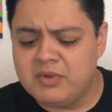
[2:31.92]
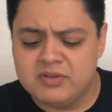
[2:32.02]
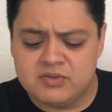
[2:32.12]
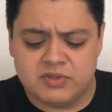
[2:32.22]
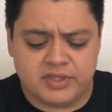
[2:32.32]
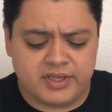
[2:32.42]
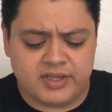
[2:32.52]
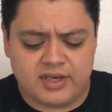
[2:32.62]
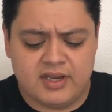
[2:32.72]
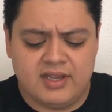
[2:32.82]
was really
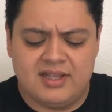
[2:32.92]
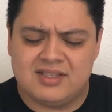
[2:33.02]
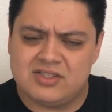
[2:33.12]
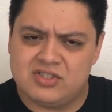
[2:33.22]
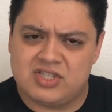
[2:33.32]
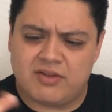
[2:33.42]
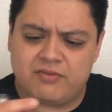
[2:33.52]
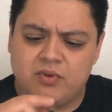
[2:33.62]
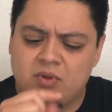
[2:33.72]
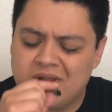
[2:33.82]
good. This is
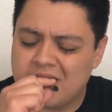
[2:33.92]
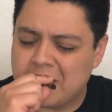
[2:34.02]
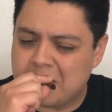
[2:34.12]
jet fuel.